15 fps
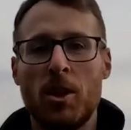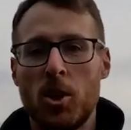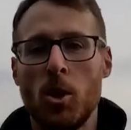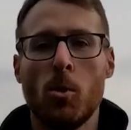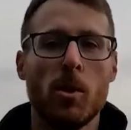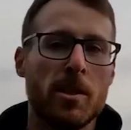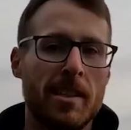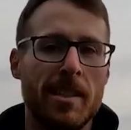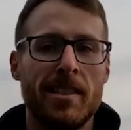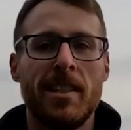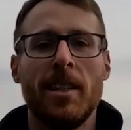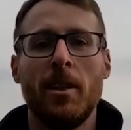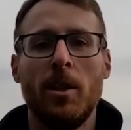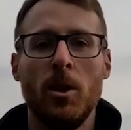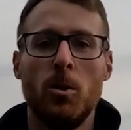And the doers
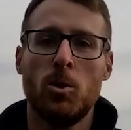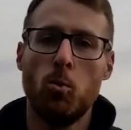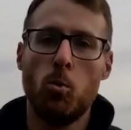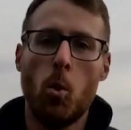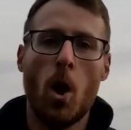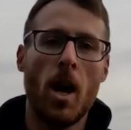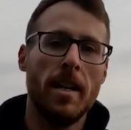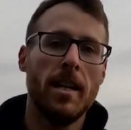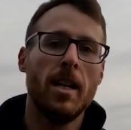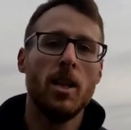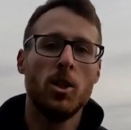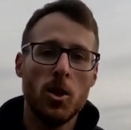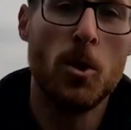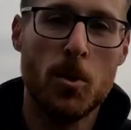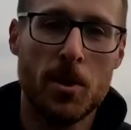list includes 1,
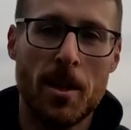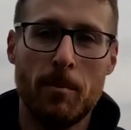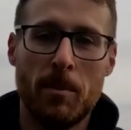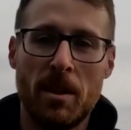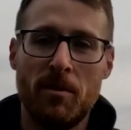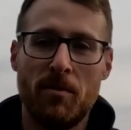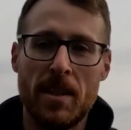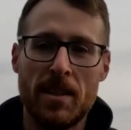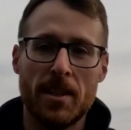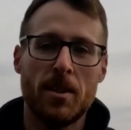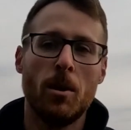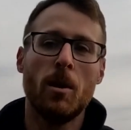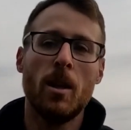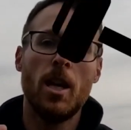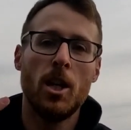do something
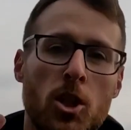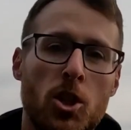physical.